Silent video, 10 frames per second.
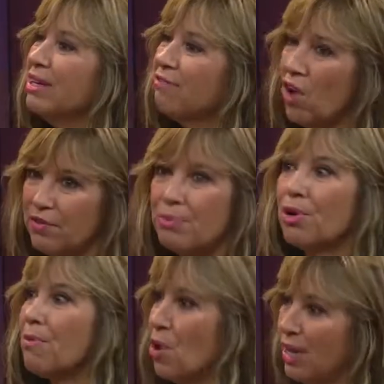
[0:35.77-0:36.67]
involved in
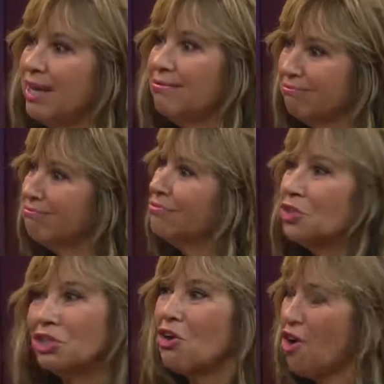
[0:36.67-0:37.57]
promoting
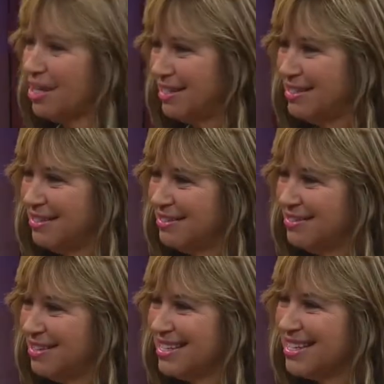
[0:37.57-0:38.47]
good causes
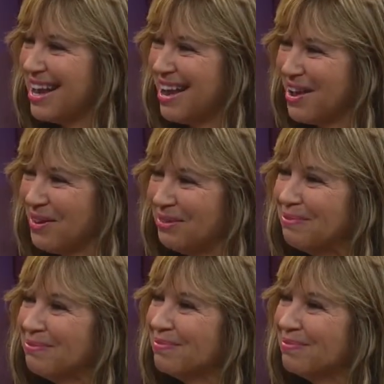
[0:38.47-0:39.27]
Isn't that wonderful town. to have the